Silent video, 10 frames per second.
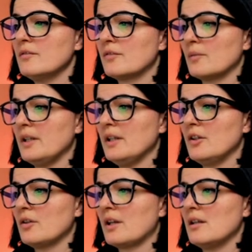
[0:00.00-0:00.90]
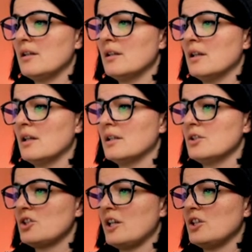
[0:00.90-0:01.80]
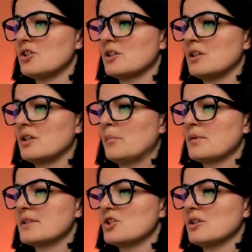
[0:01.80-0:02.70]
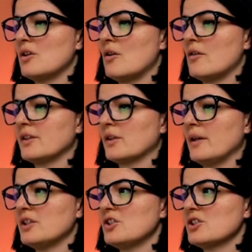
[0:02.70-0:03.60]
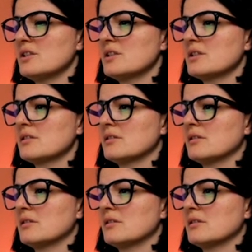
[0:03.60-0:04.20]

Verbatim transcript: from here, you can change the position of the questions